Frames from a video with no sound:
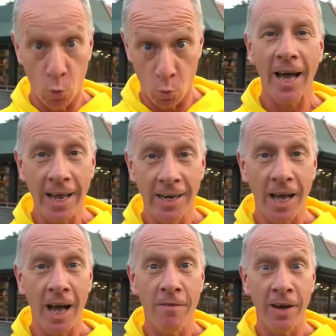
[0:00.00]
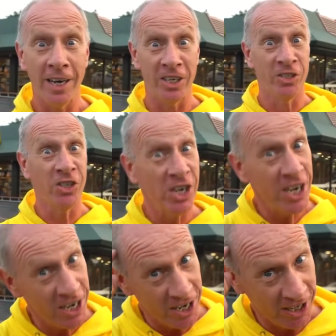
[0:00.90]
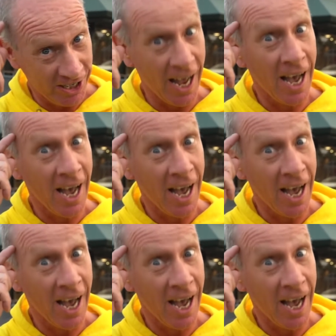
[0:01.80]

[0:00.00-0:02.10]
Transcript: food. And I've had a genius